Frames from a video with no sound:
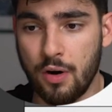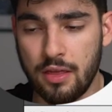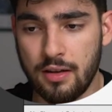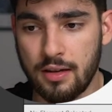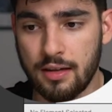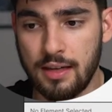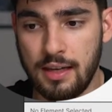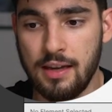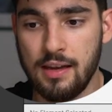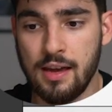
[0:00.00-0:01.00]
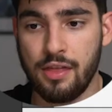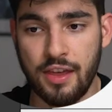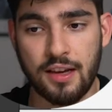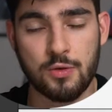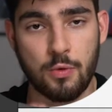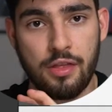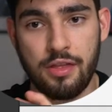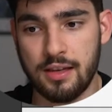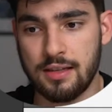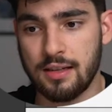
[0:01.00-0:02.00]
one of the key things
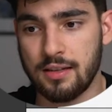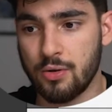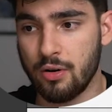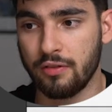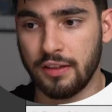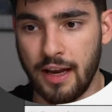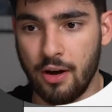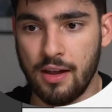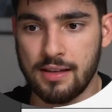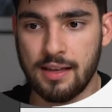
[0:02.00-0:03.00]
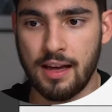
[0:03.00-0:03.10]
with this sort of layout is